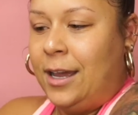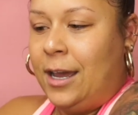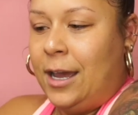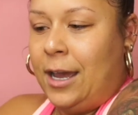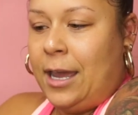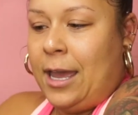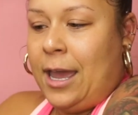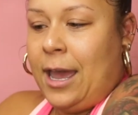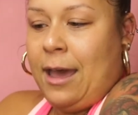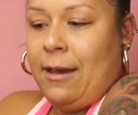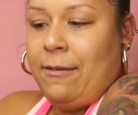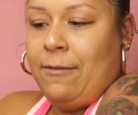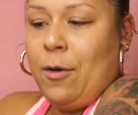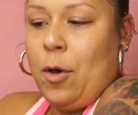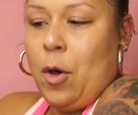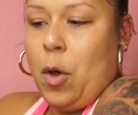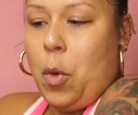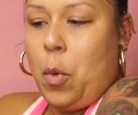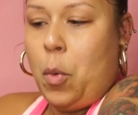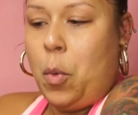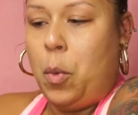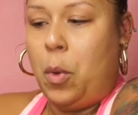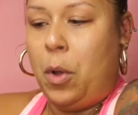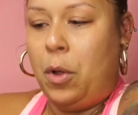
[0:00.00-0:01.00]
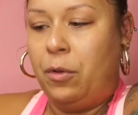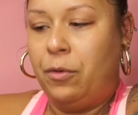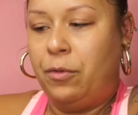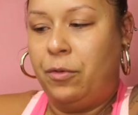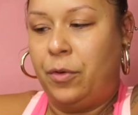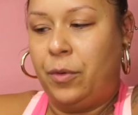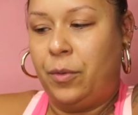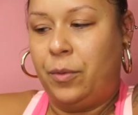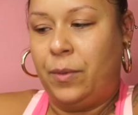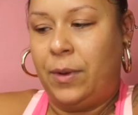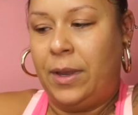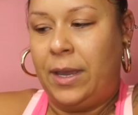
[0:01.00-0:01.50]
I have
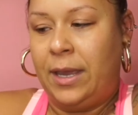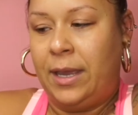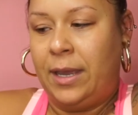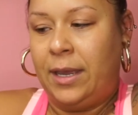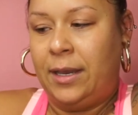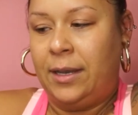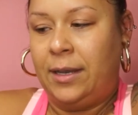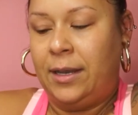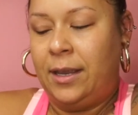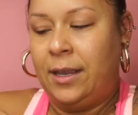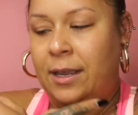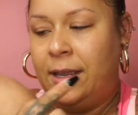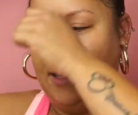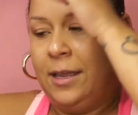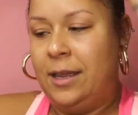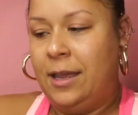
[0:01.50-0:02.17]
Wolverine,